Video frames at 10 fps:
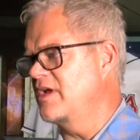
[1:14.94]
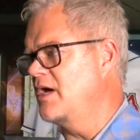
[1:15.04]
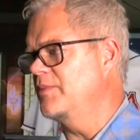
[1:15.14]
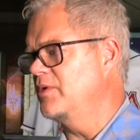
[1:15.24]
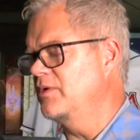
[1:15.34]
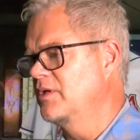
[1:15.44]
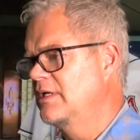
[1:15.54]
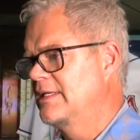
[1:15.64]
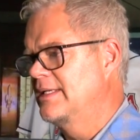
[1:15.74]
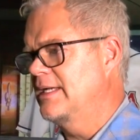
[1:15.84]
phenomenal.
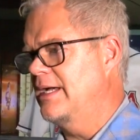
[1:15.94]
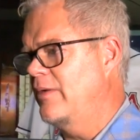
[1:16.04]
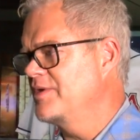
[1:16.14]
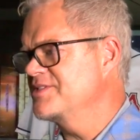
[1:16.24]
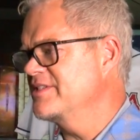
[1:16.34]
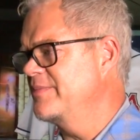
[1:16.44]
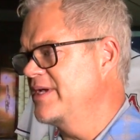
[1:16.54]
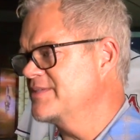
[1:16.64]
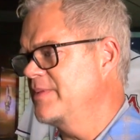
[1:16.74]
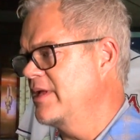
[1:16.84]
Uh, I wasn't the
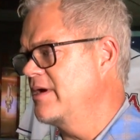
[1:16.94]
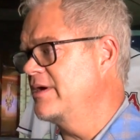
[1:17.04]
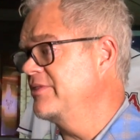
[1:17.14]
best player.